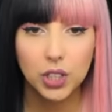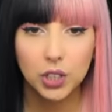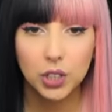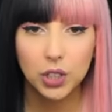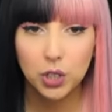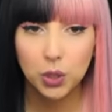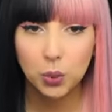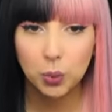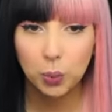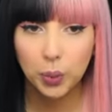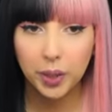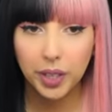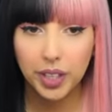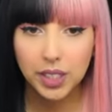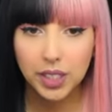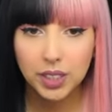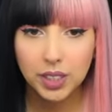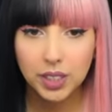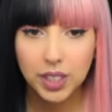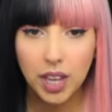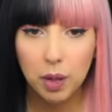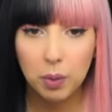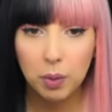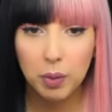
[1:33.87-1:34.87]
Could you please
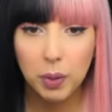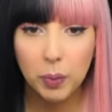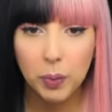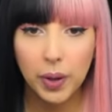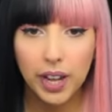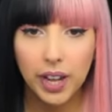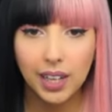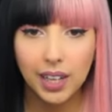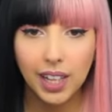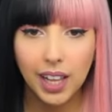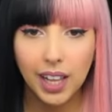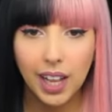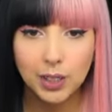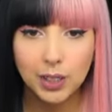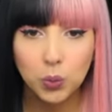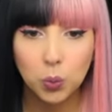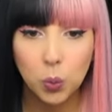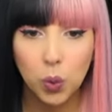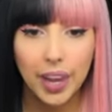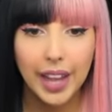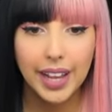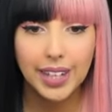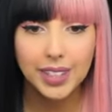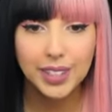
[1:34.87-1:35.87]
tell me where class
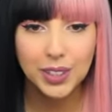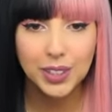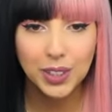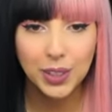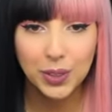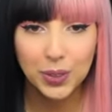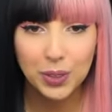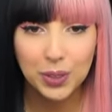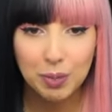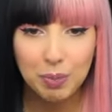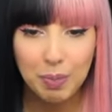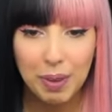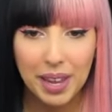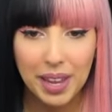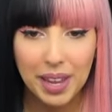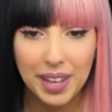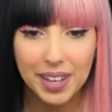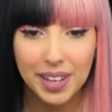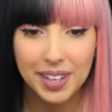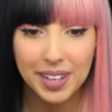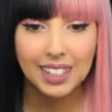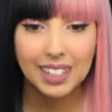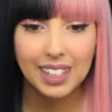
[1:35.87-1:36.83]
was? Excuse me.